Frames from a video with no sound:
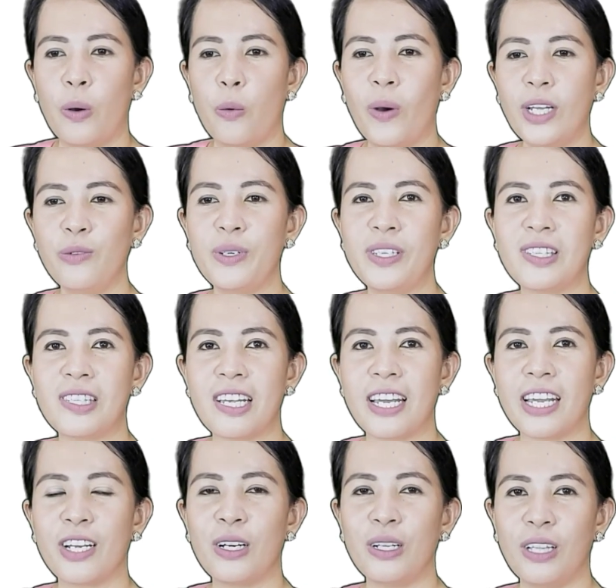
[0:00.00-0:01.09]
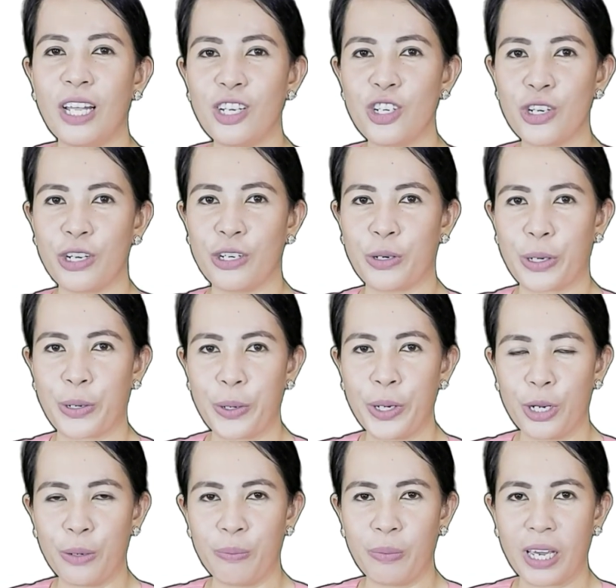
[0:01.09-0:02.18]
When we say collection or
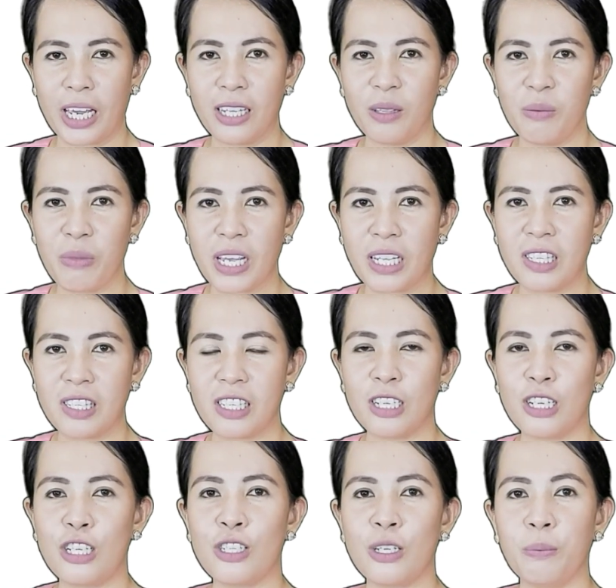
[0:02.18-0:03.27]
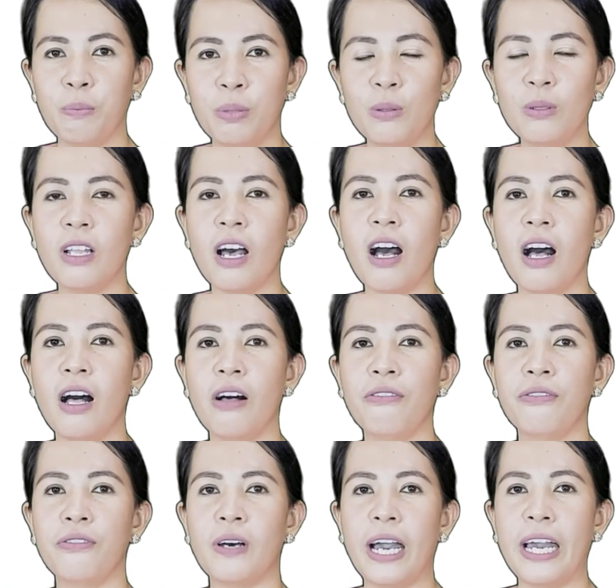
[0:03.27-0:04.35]
group, it means it is a pool
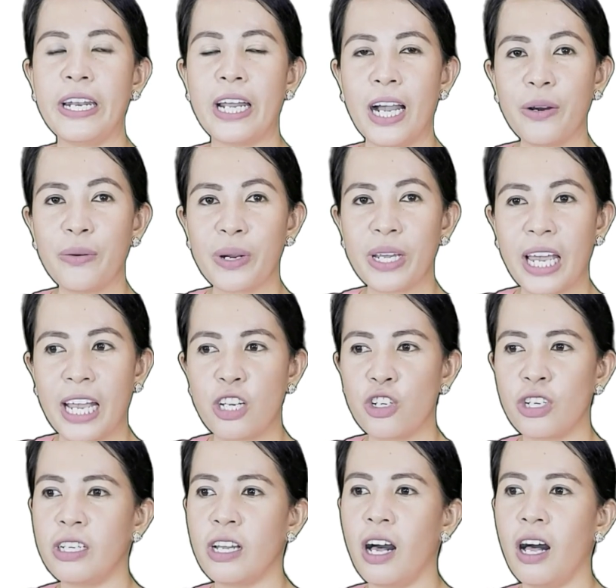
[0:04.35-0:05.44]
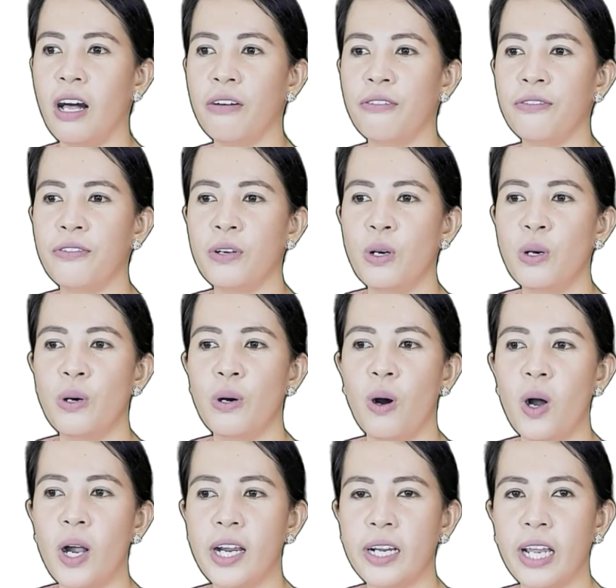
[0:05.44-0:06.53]
of, an aggregation of,
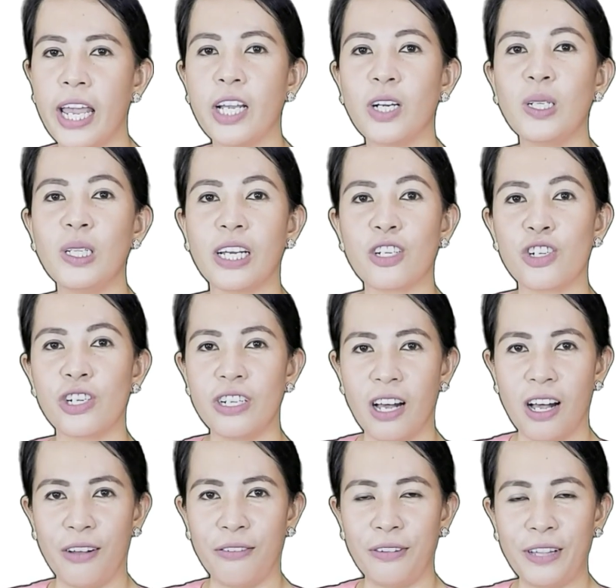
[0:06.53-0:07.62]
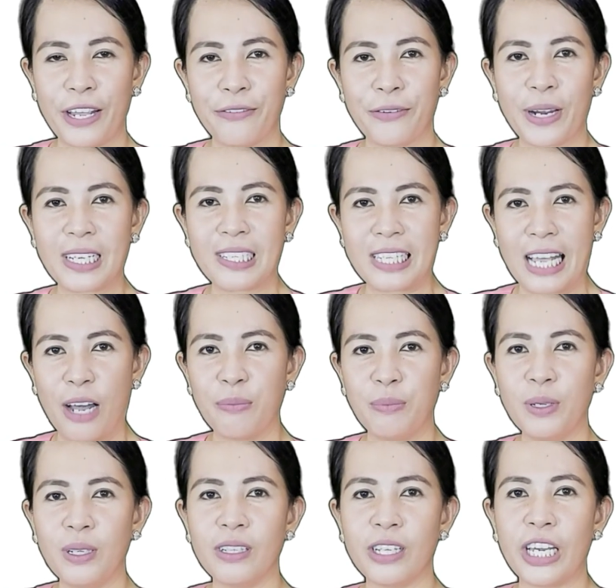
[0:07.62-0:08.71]
or a collection of. Like for
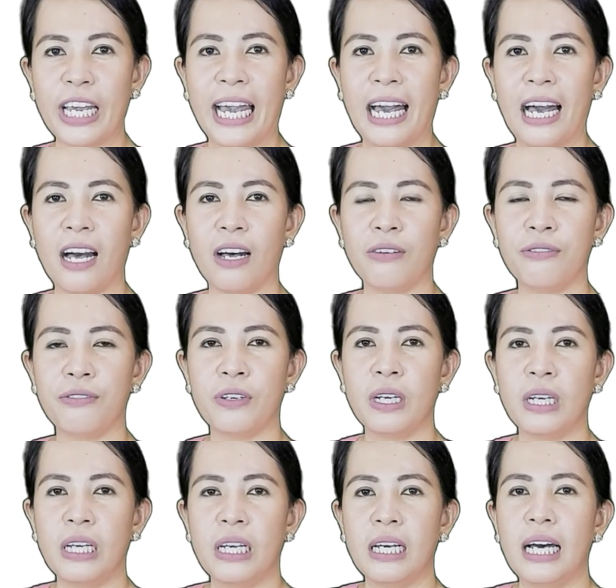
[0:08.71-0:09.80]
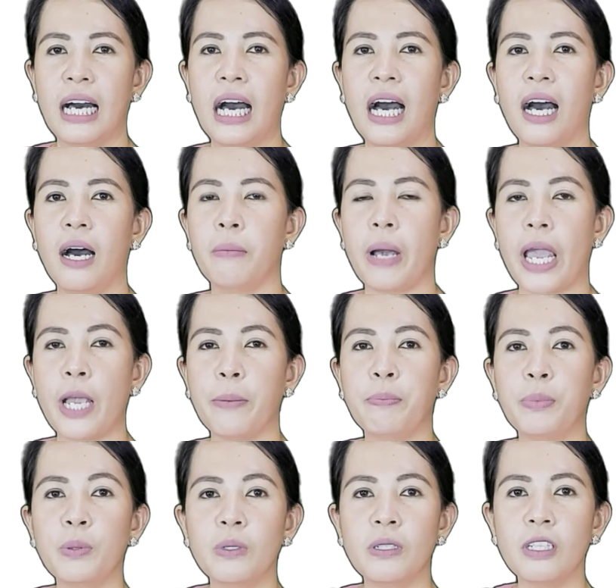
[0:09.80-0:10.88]
example, you have a
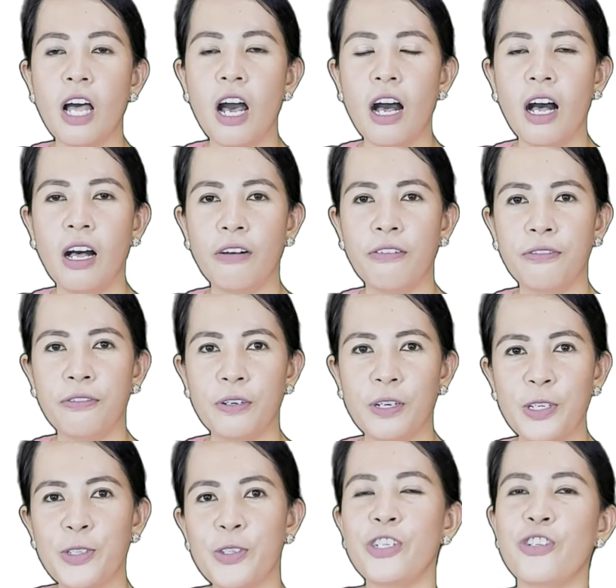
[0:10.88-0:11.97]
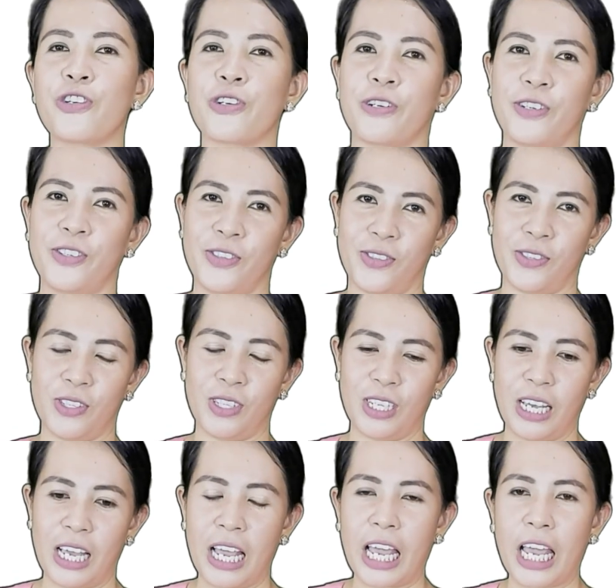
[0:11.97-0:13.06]
pool of researchers,
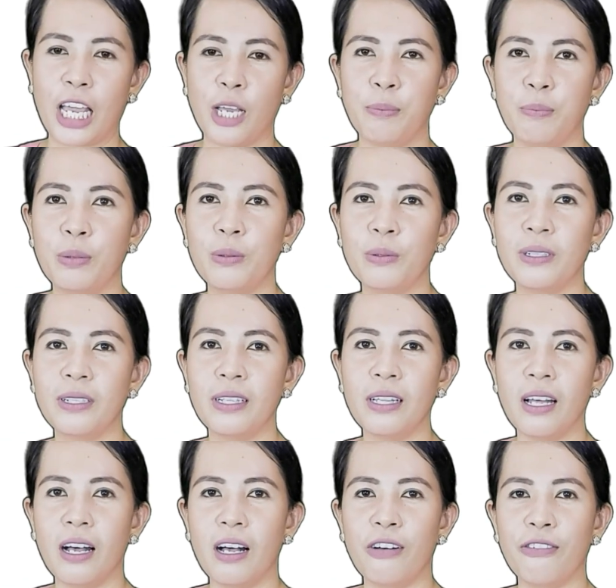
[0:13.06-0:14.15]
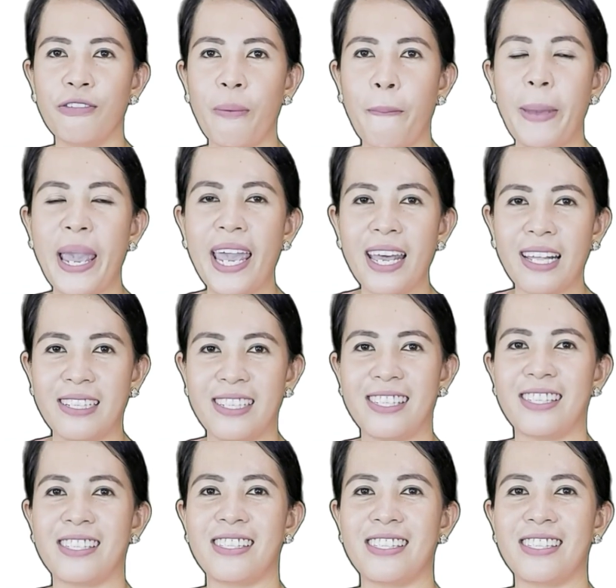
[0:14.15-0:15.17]
a pool of pens,